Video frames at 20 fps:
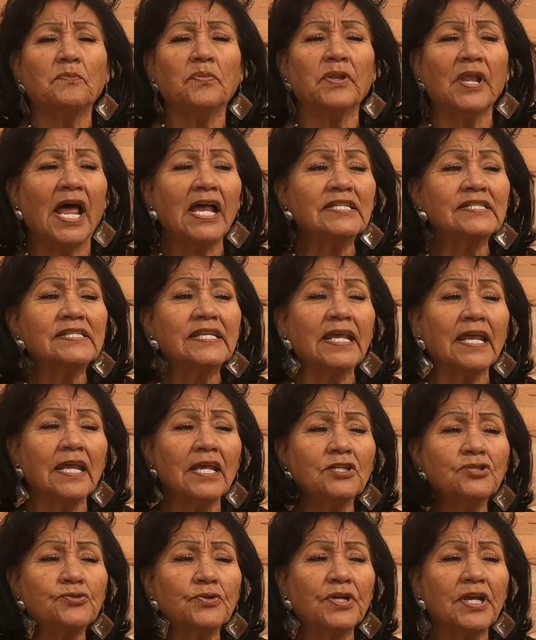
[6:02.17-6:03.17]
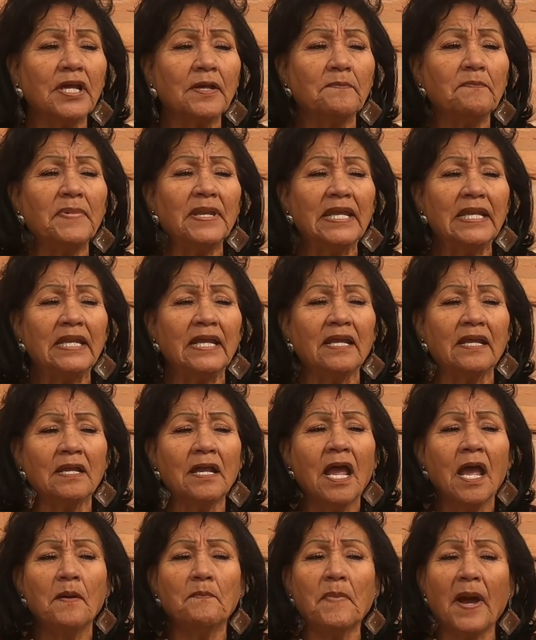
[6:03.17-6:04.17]
plus the intricate
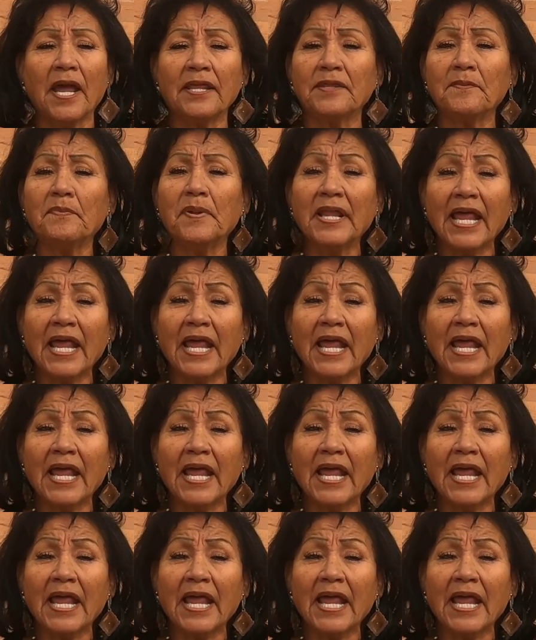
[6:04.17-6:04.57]
beading by the